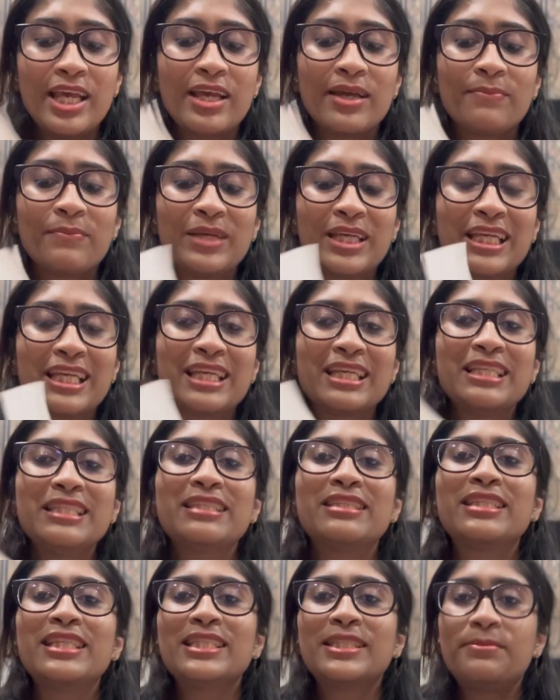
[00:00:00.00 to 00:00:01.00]

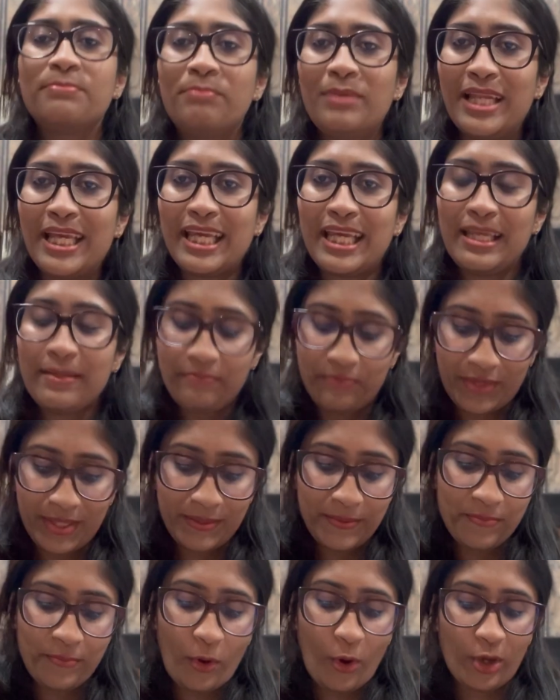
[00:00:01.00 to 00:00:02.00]
because this play, The
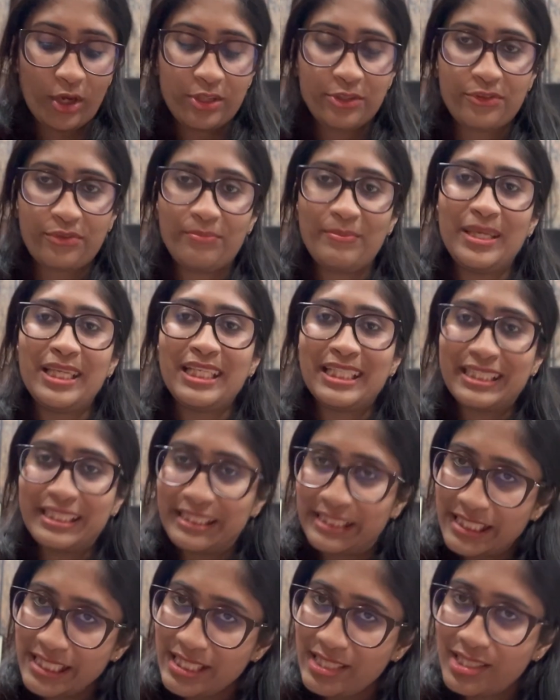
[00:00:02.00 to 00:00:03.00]
Importance of Being
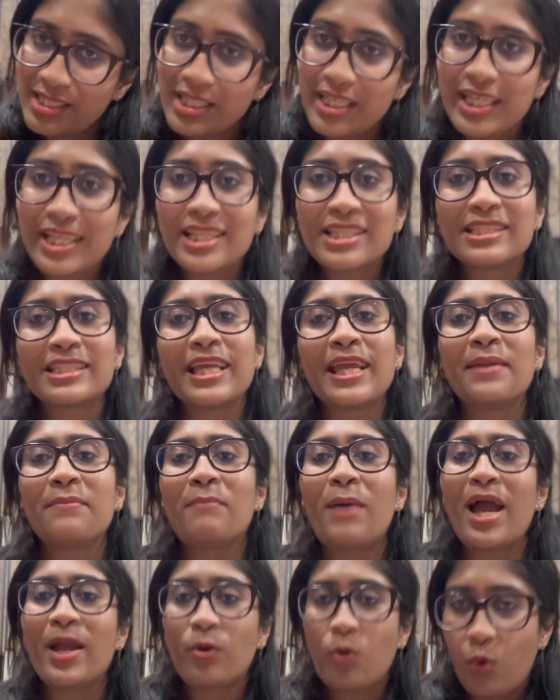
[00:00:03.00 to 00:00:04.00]
Earnest, is in
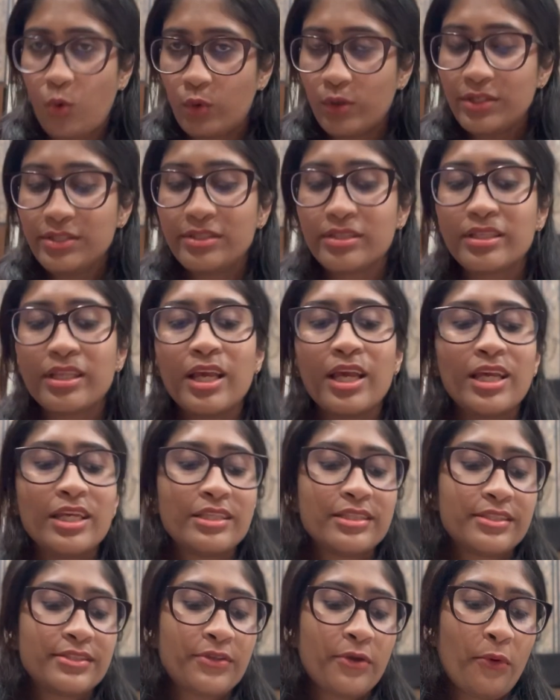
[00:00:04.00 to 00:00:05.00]
my course.
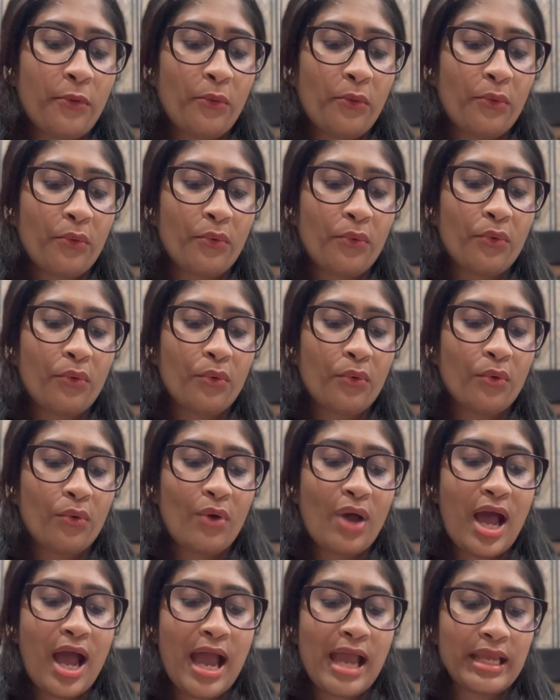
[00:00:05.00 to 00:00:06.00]

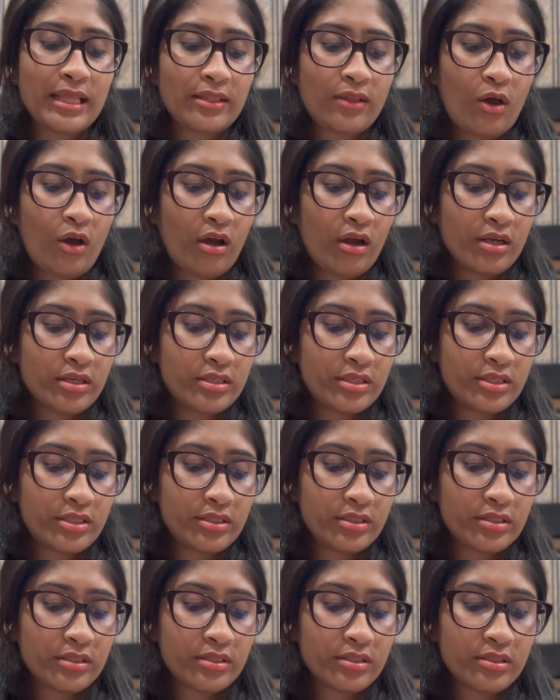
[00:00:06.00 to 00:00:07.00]
So I thought,
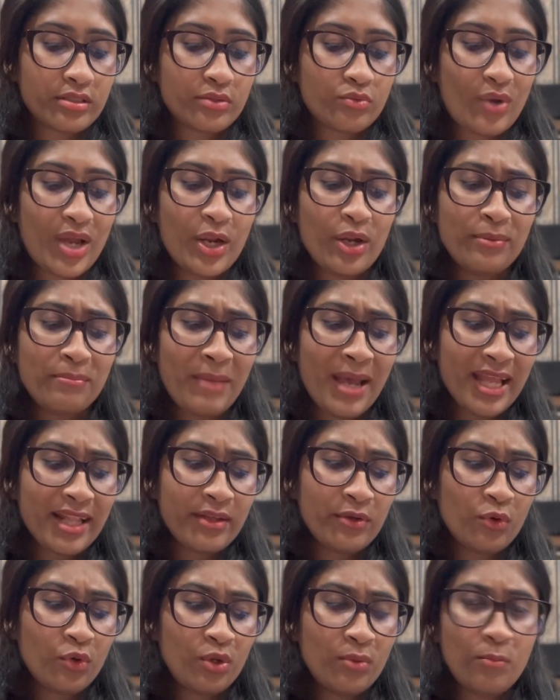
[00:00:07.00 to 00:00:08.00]
why not buy
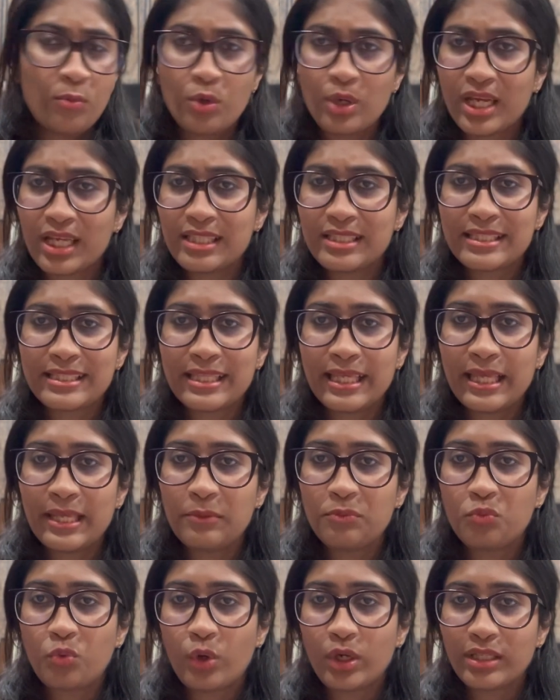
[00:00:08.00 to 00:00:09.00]
the whole book and
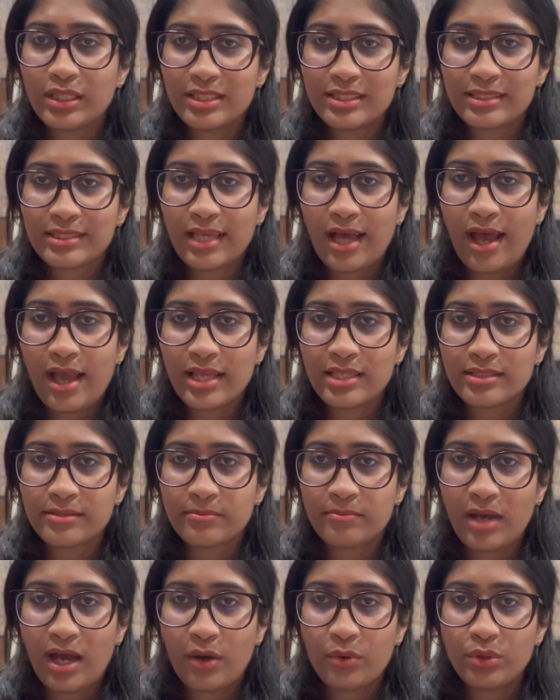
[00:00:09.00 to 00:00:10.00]
see what this guy is
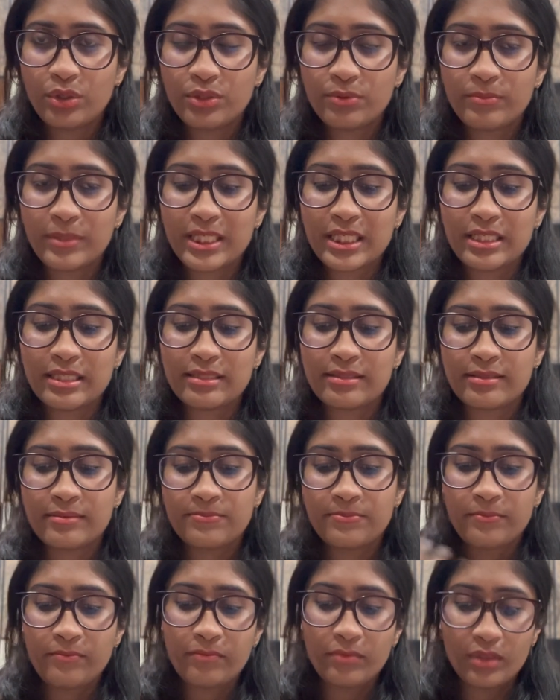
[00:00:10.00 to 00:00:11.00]
about, because
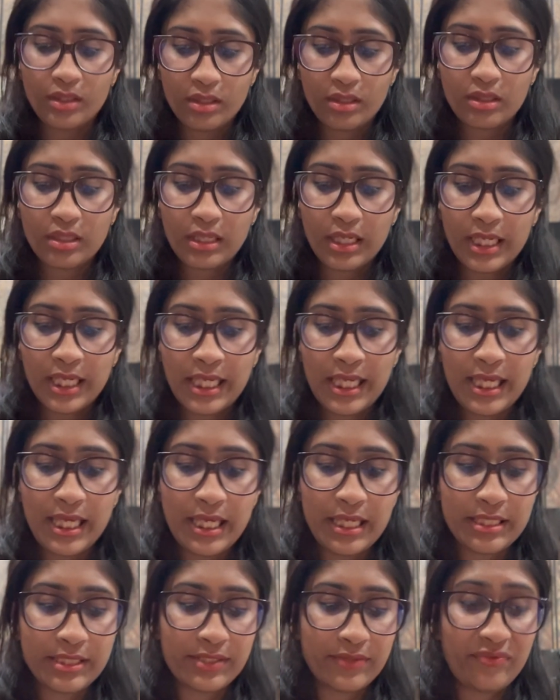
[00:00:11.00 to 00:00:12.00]

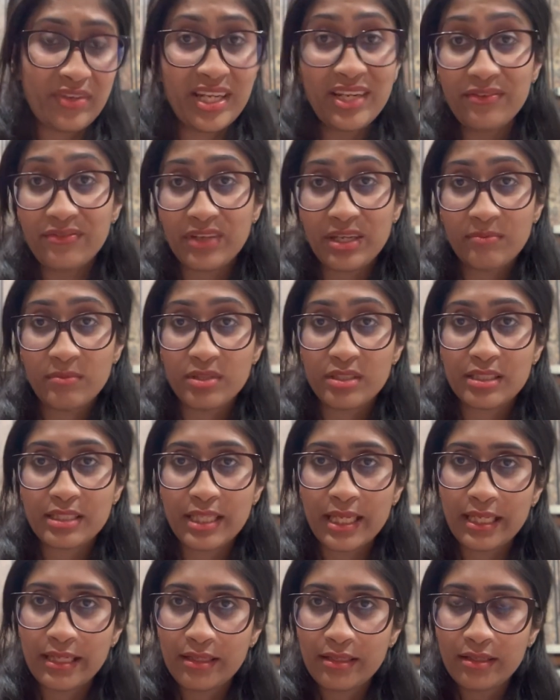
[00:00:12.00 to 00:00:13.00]
he is very
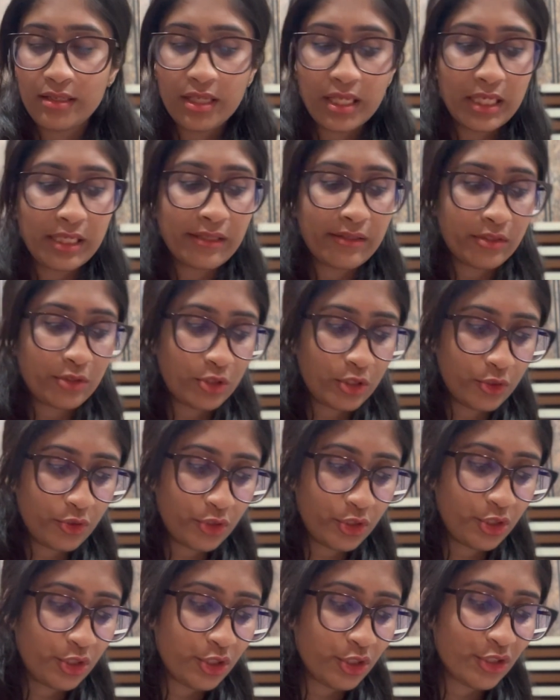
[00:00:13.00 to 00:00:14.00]
famous in English
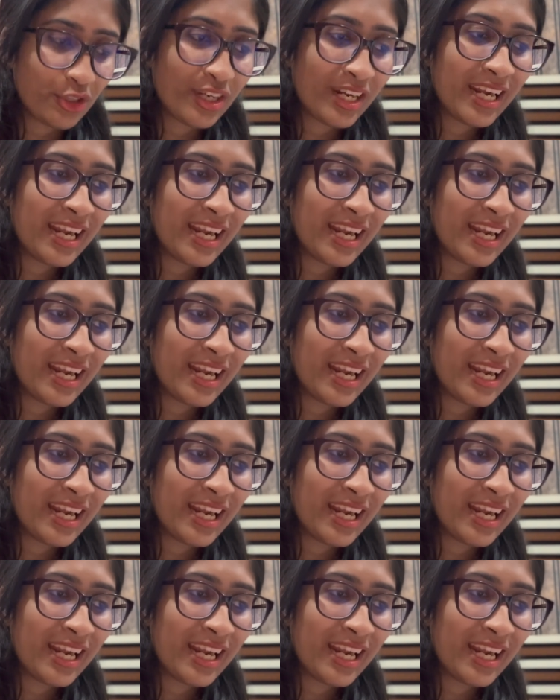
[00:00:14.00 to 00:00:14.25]
literature.